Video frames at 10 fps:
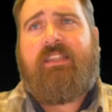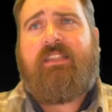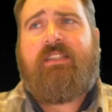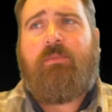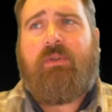
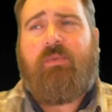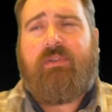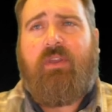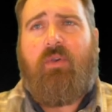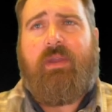someone would
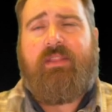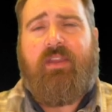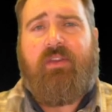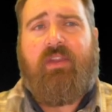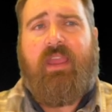go in
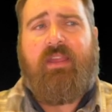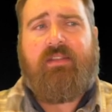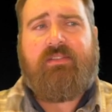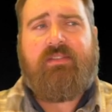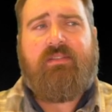there
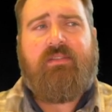and